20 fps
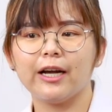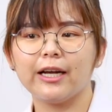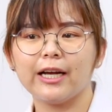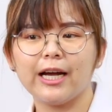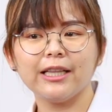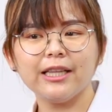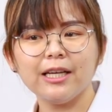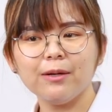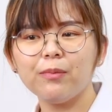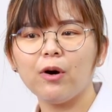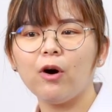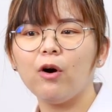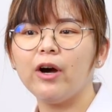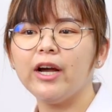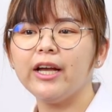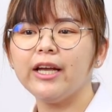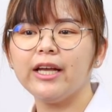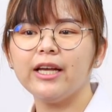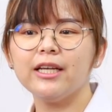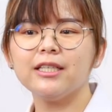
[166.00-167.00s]
cutting
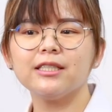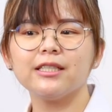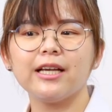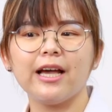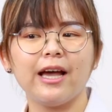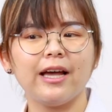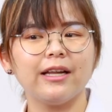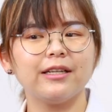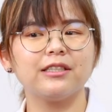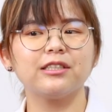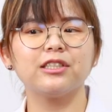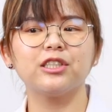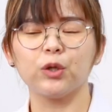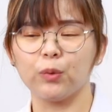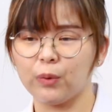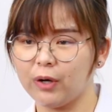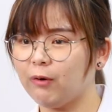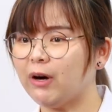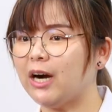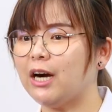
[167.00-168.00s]
point is at
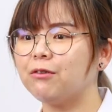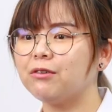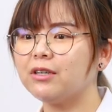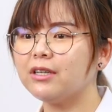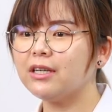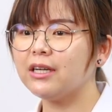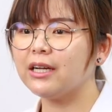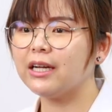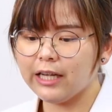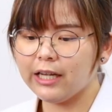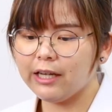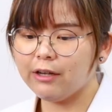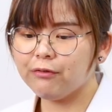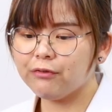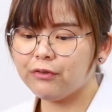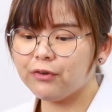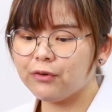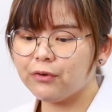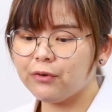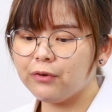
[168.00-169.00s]
12 hours. If
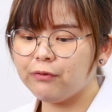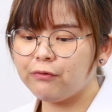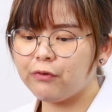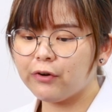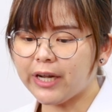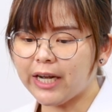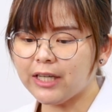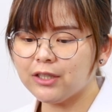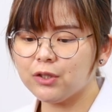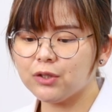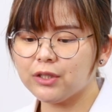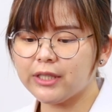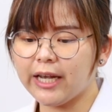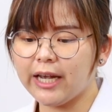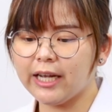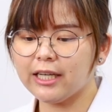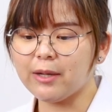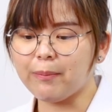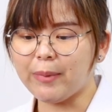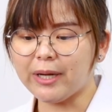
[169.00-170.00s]
you forget to
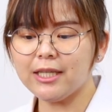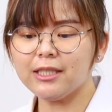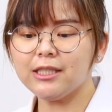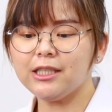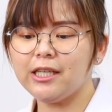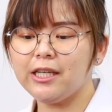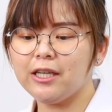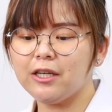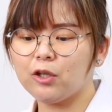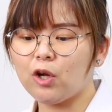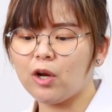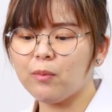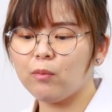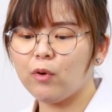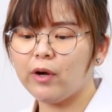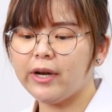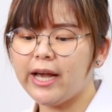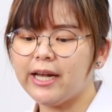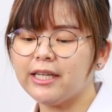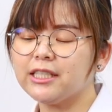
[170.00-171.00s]
take the medicine not
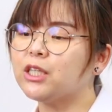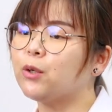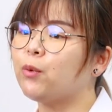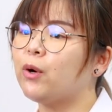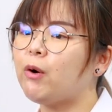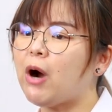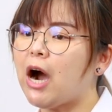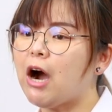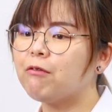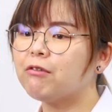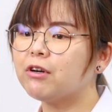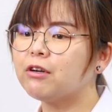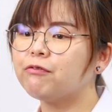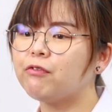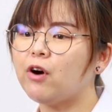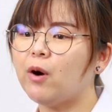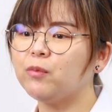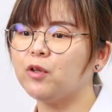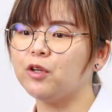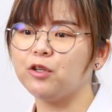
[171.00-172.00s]
more than 12 hours
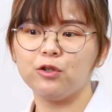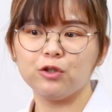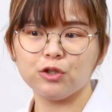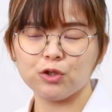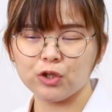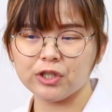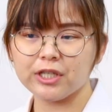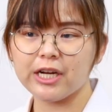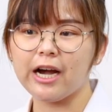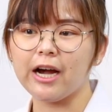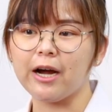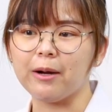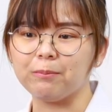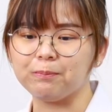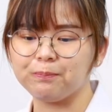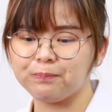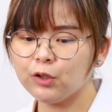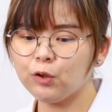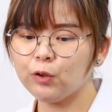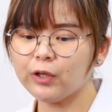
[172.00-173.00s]
from the usual time,
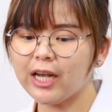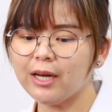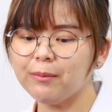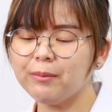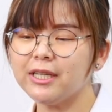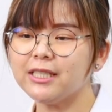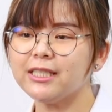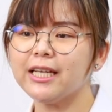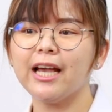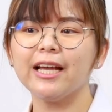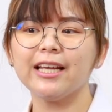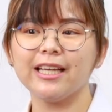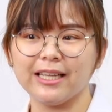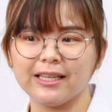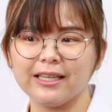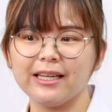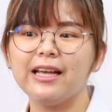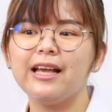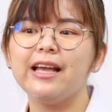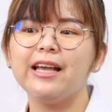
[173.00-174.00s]
you can be take
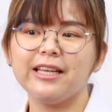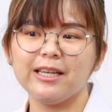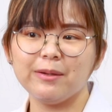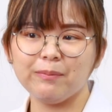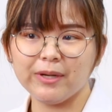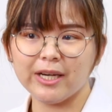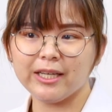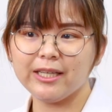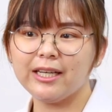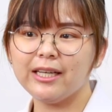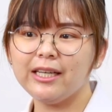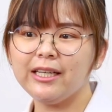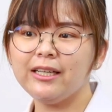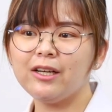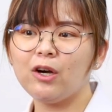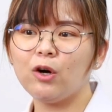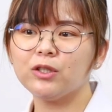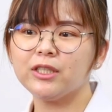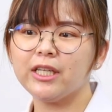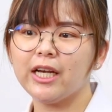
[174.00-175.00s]
it immediately
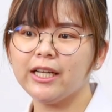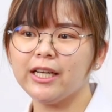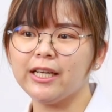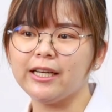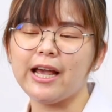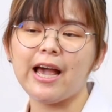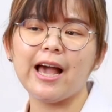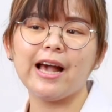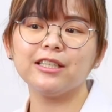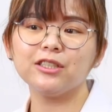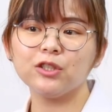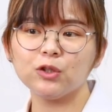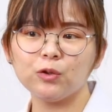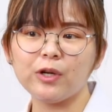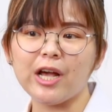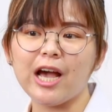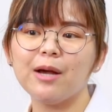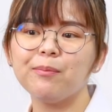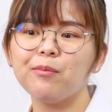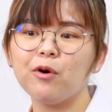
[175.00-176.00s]
or take it as
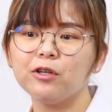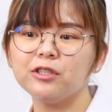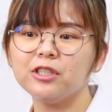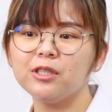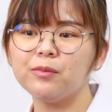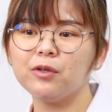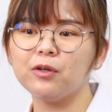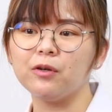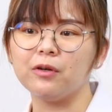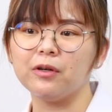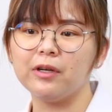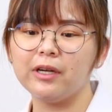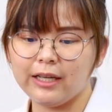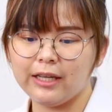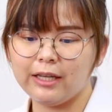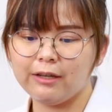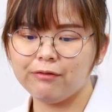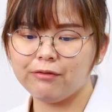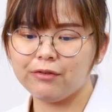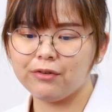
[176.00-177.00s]
soon as possible
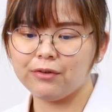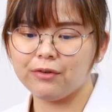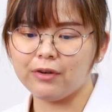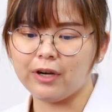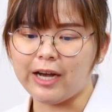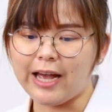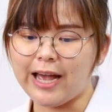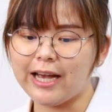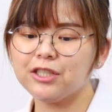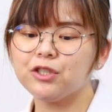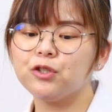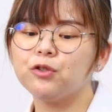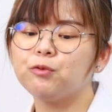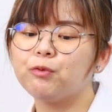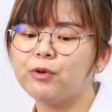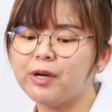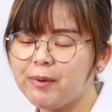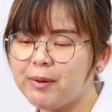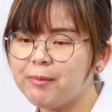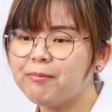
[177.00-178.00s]
if you as you
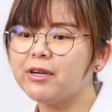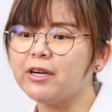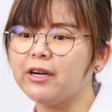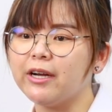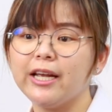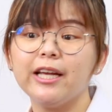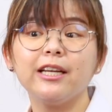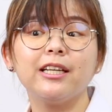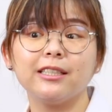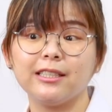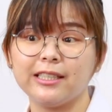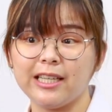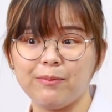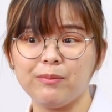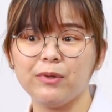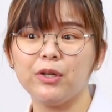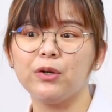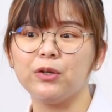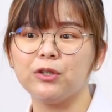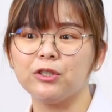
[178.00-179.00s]
remember in the
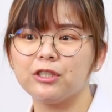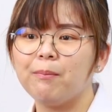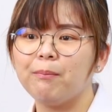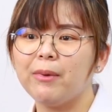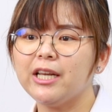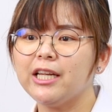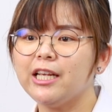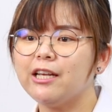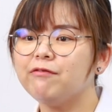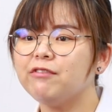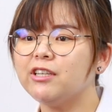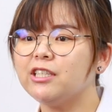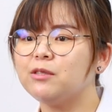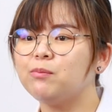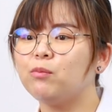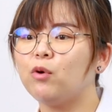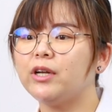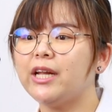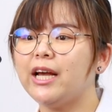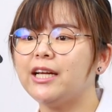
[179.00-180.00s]
same dose. But if it's
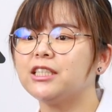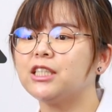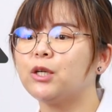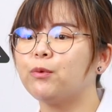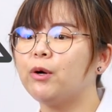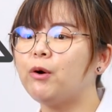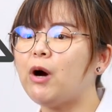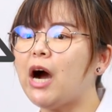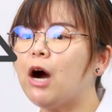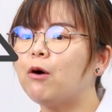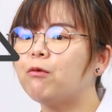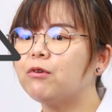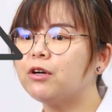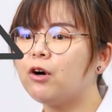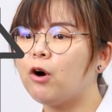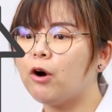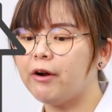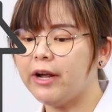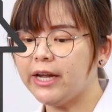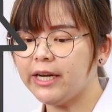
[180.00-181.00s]
more than 12 hours
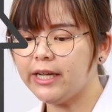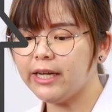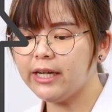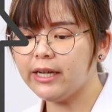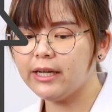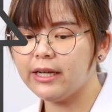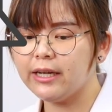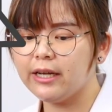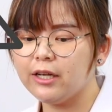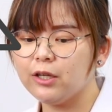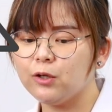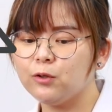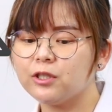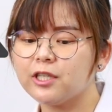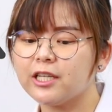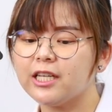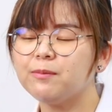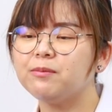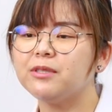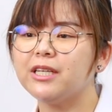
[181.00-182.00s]
already, you
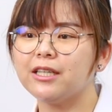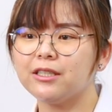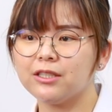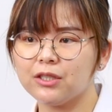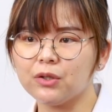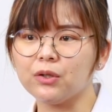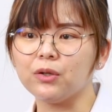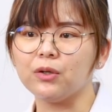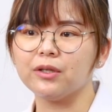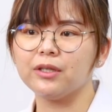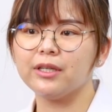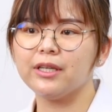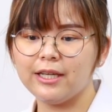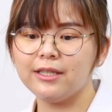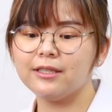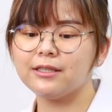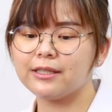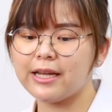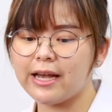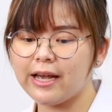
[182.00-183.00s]
skip that dose.
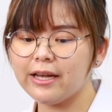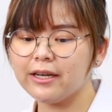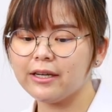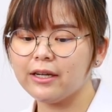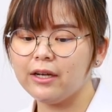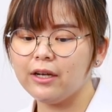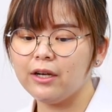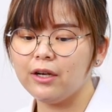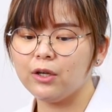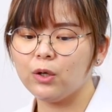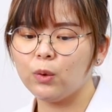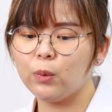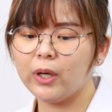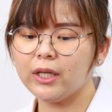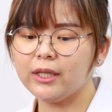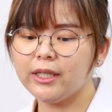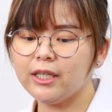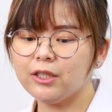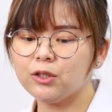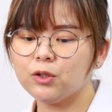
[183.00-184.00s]
Instead, you
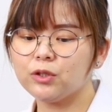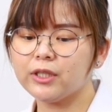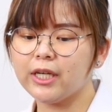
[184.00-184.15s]
waiting to